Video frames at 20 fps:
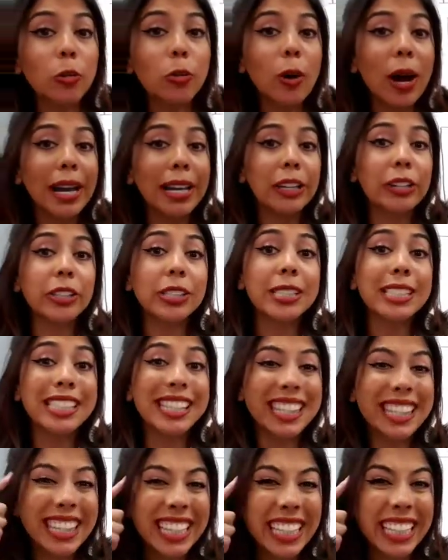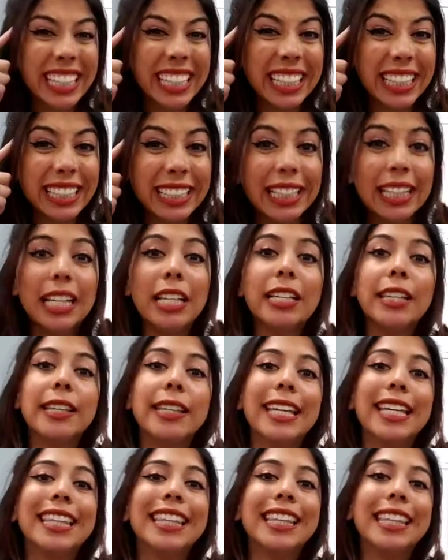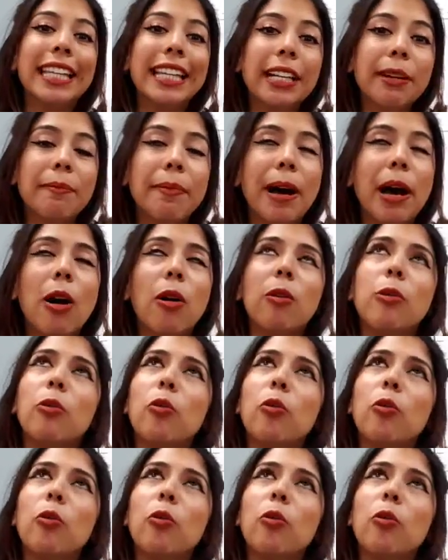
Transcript: writers think. They think about,